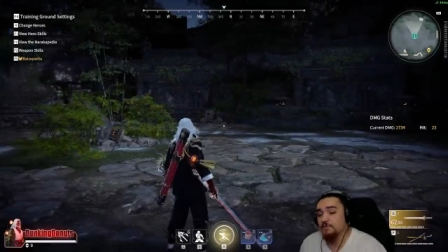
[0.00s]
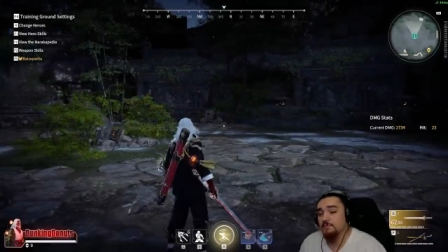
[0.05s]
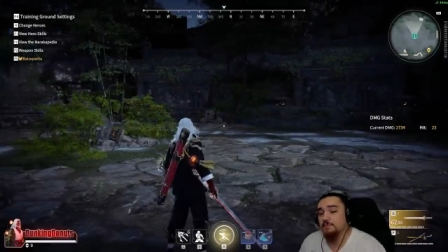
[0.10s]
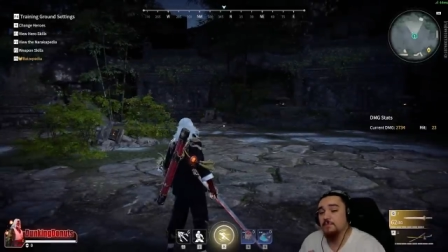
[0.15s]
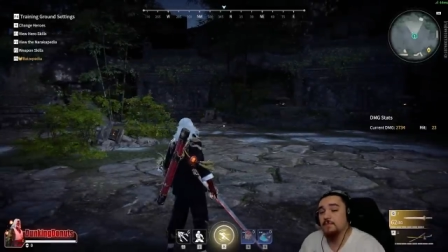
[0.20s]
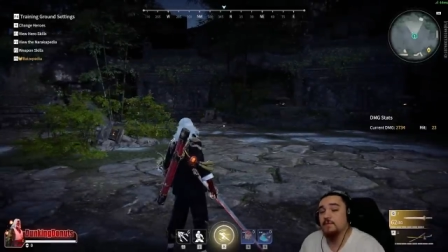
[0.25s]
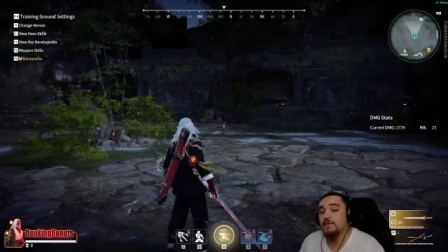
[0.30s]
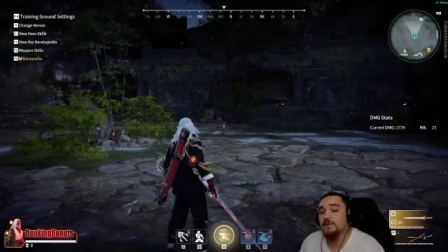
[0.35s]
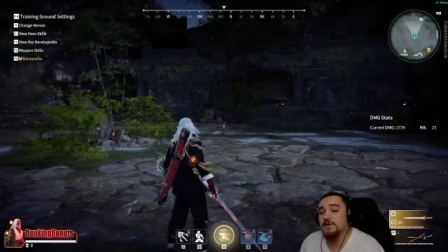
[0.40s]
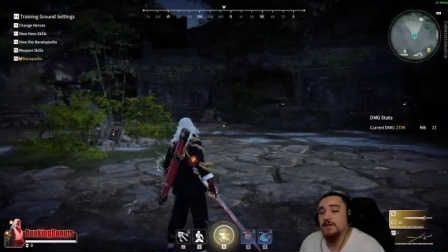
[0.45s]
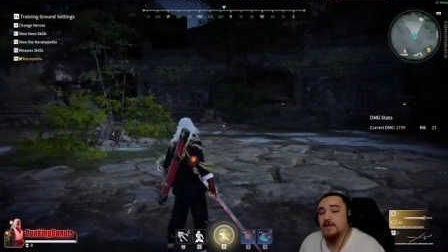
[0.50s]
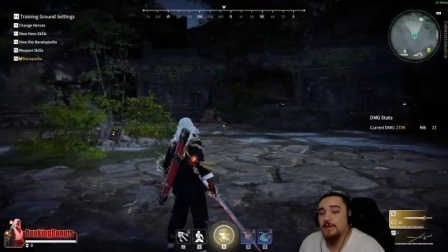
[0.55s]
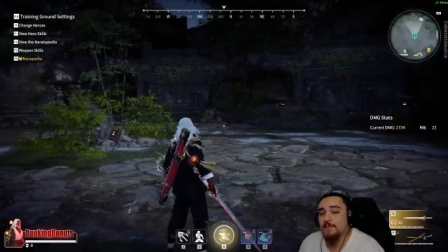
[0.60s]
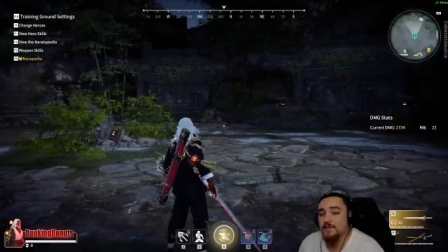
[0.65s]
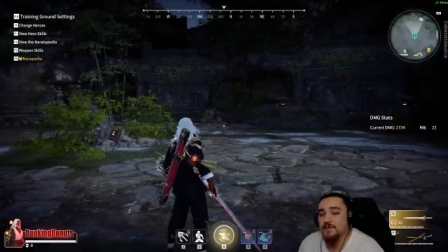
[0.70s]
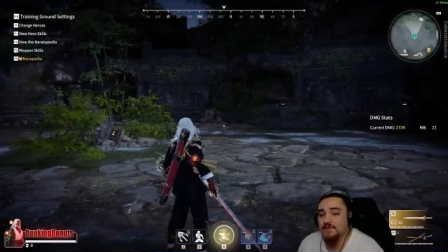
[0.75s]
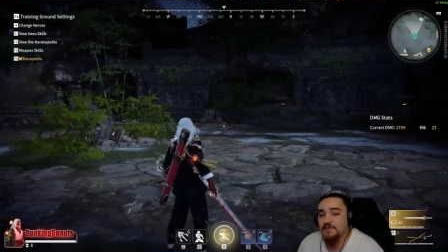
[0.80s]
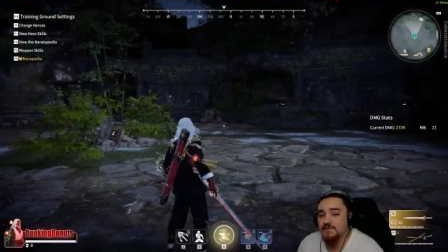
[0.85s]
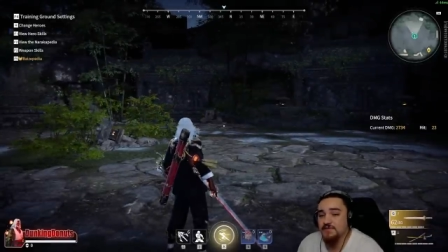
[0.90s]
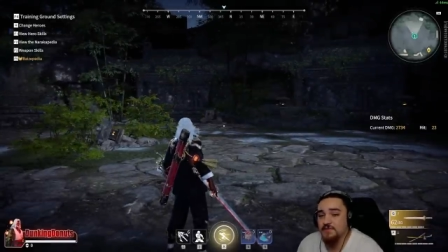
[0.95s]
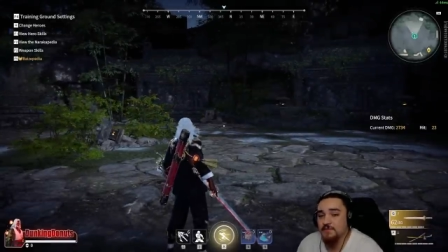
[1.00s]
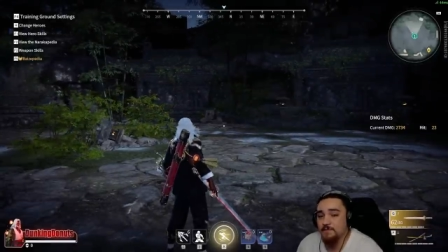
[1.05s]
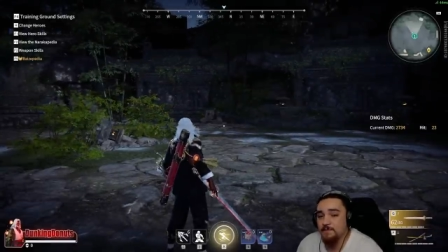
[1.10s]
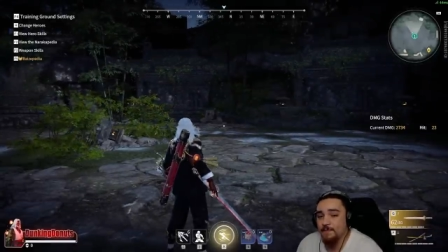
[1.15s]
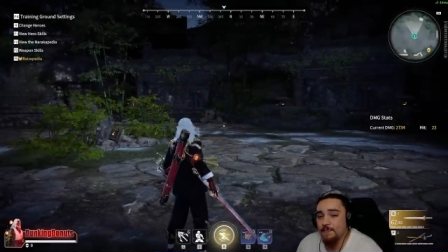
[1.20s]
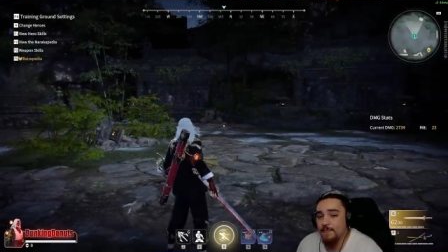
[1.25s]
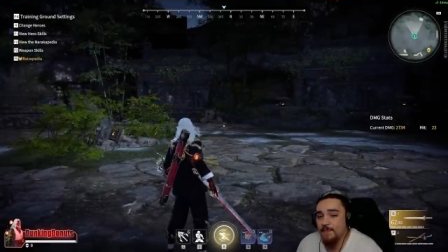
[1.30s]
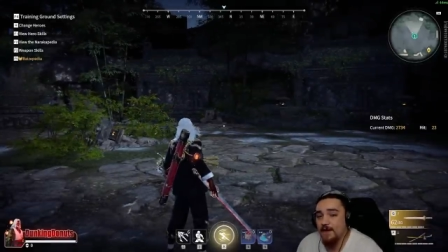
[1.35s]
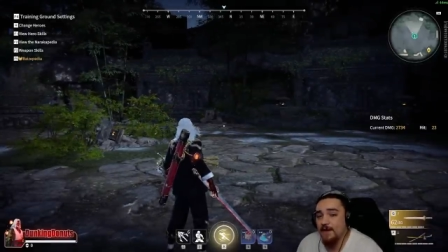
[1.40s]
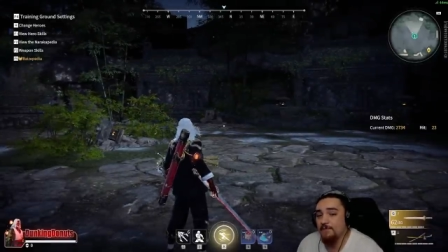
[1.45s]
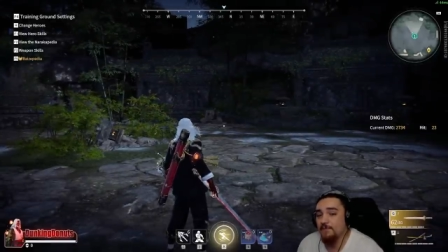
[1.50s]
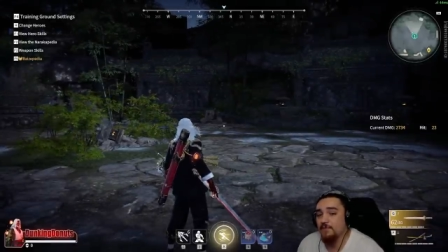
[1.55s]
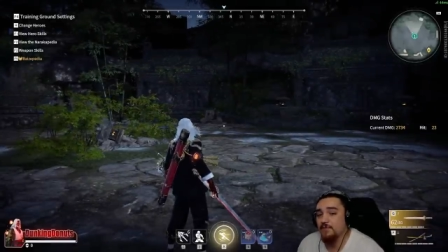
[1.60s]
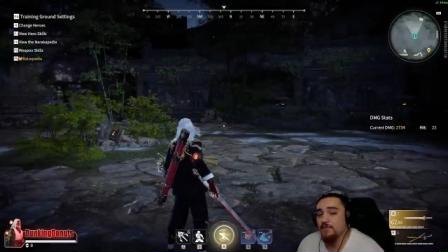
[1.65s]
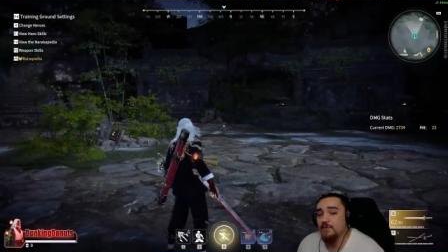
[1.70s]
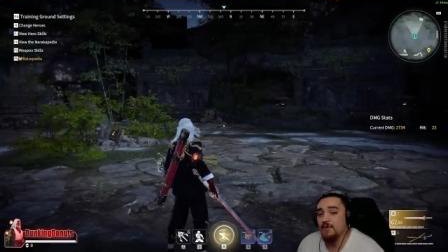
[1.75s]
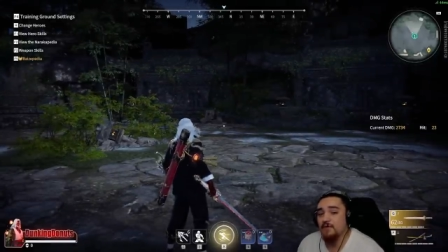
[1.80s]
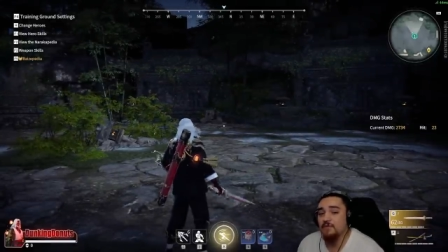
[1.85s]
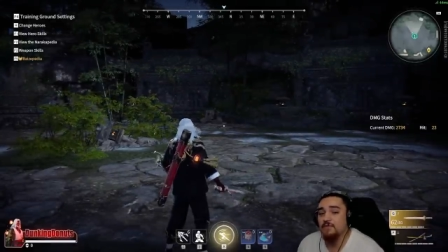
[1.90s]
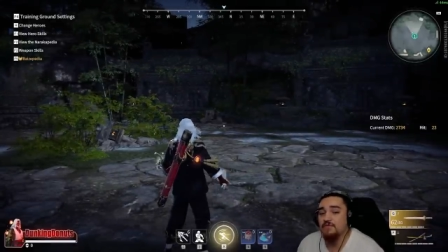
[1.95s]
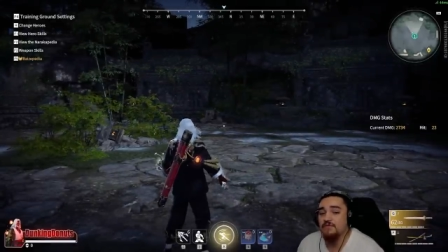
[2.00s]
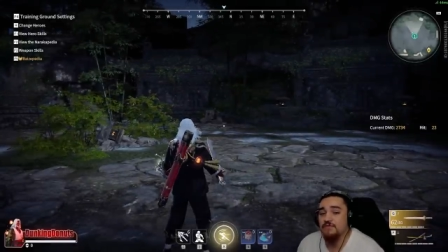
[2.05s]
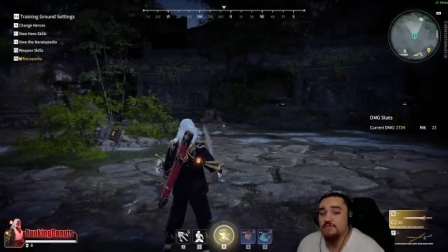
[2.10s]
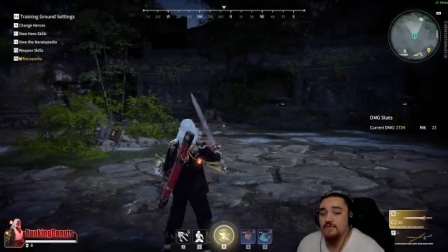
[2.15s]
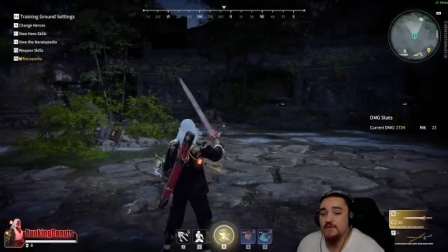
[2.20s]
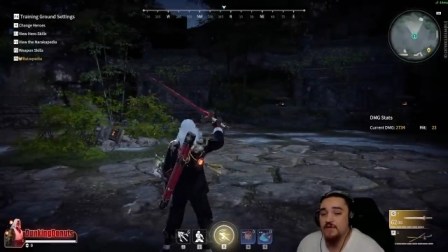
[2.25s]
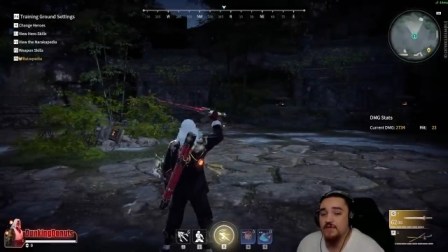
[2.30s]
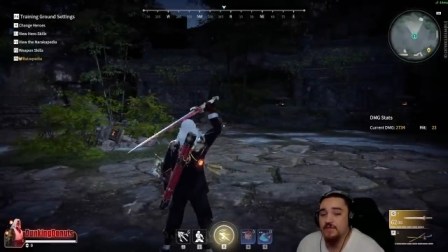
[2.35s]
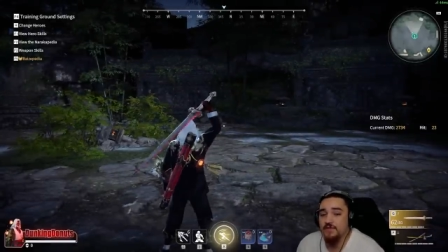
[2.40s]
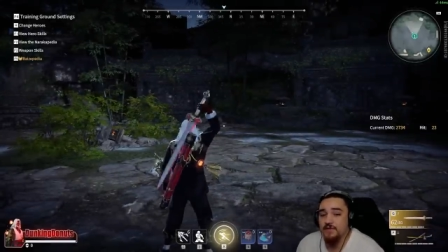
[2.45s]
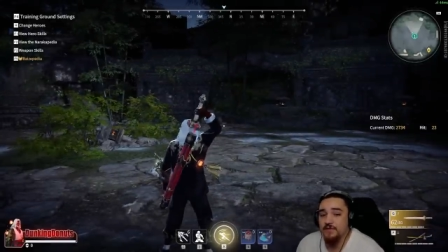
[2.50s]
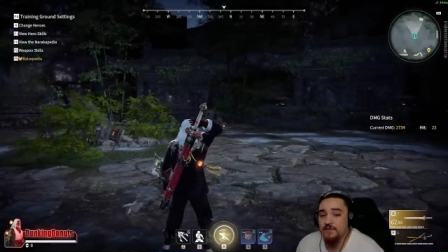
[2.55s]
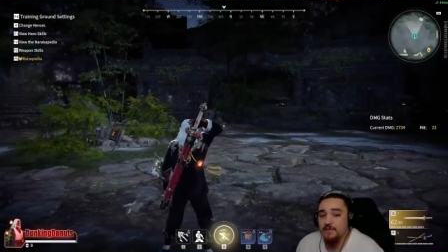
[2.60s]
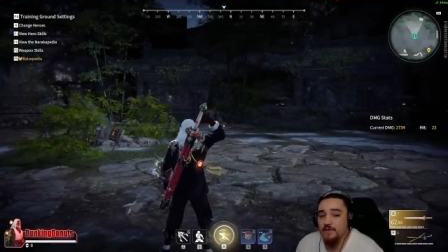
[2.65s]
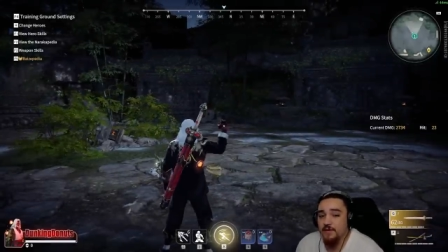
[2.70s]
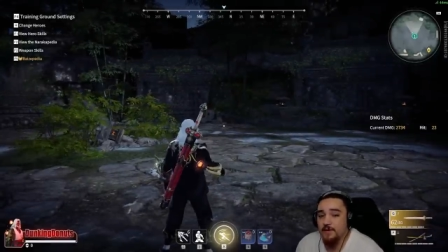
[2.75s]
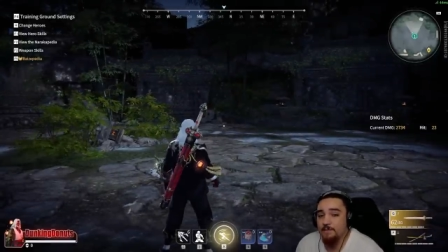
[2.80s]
more damage and will go further,